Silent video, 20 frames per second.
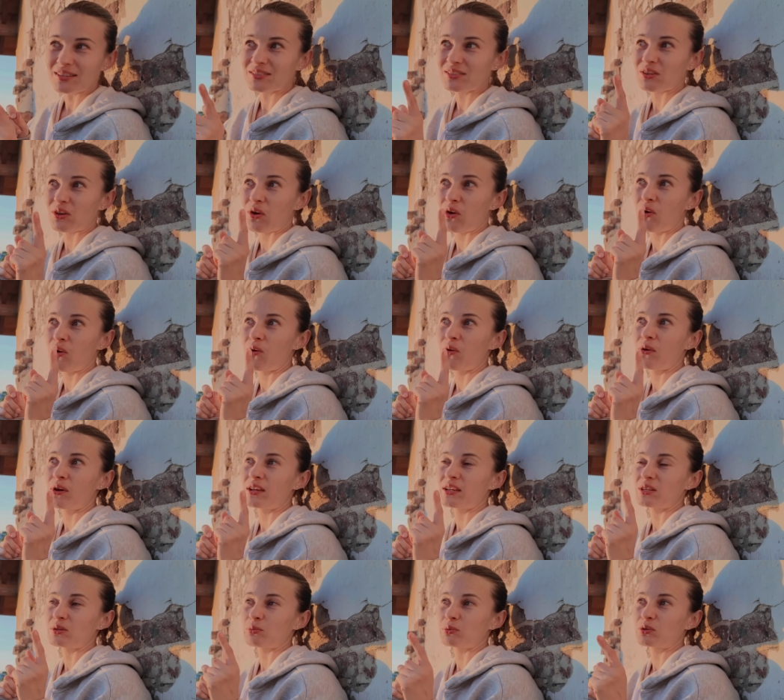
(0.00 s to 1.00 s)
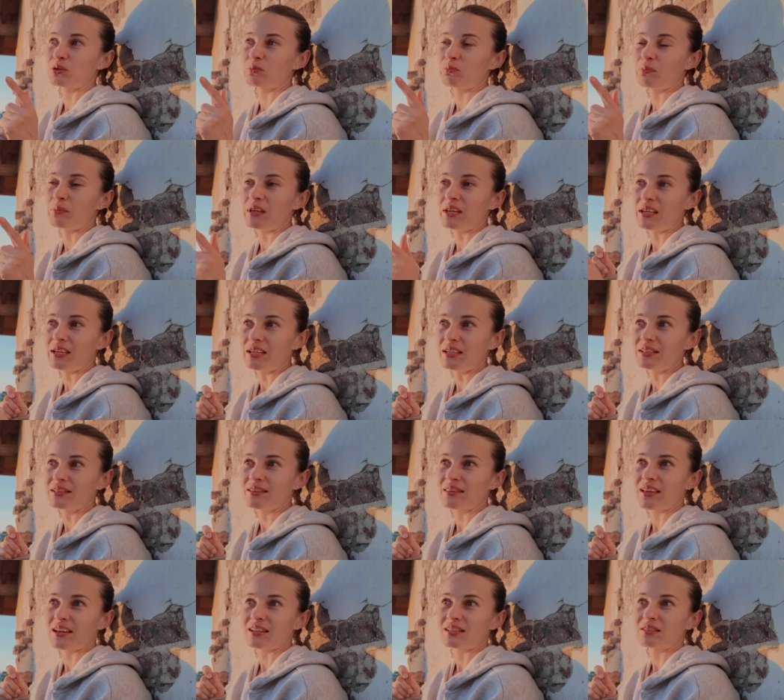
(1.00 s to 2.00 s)
so it would
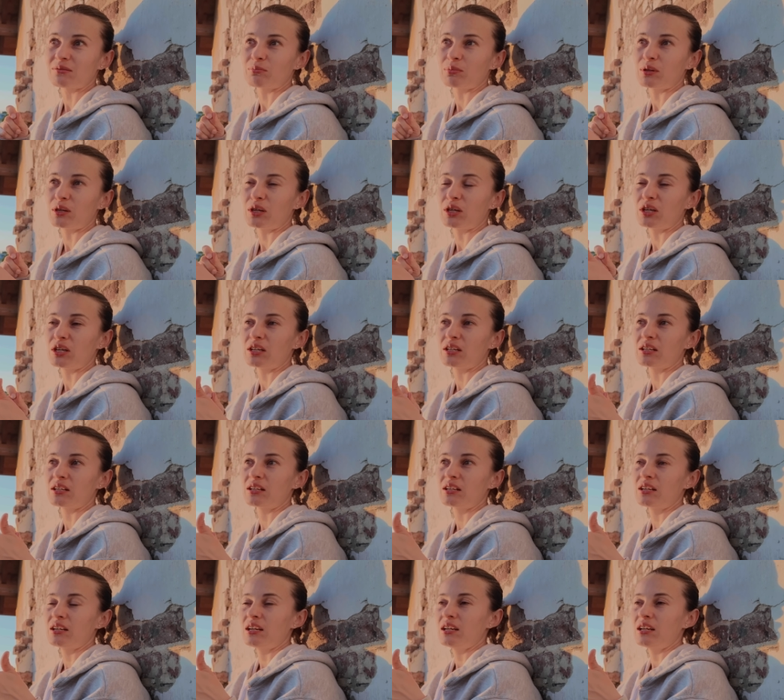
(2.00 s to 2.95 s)
mean that we uh,